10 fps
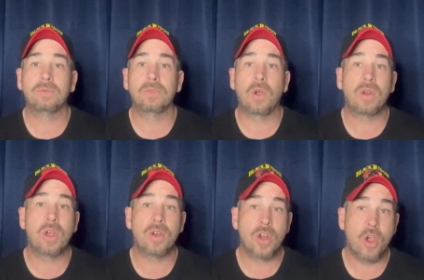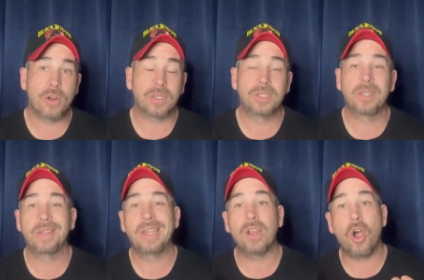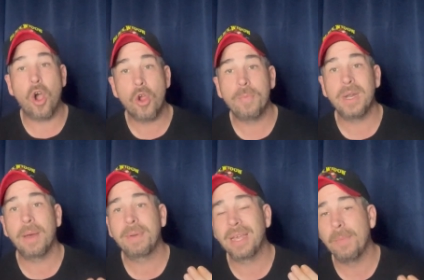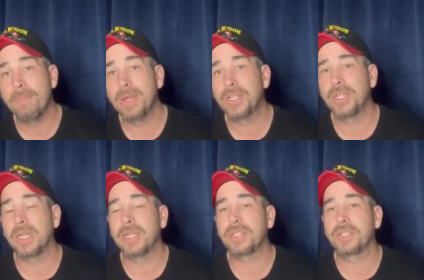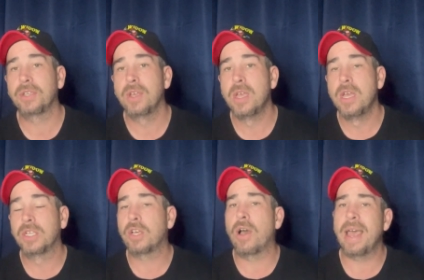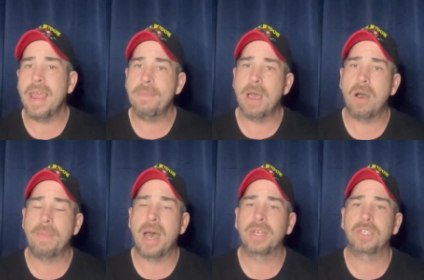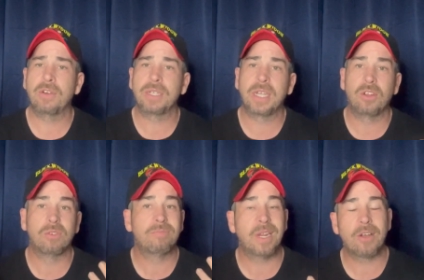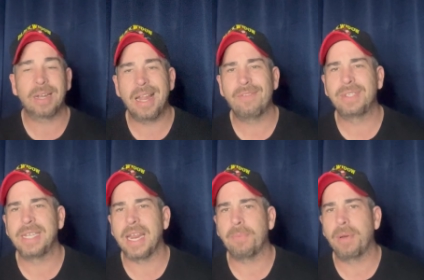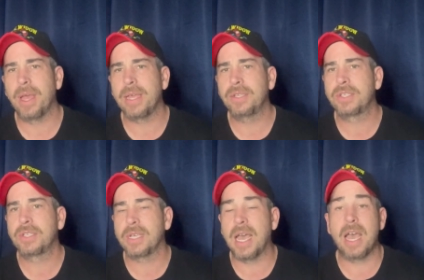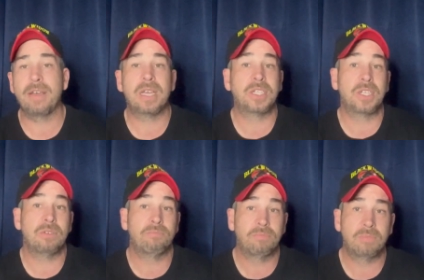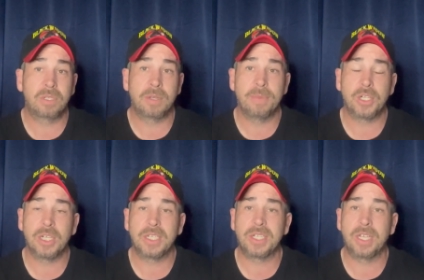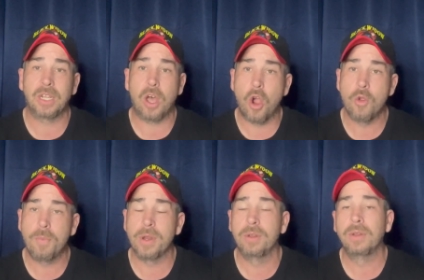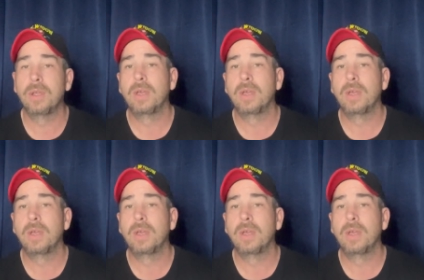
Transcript: I noticed he'd opened up a commission list. So I emailed Marcio and I said, look, you know, I'd love to get a piece. Is the commission list still open?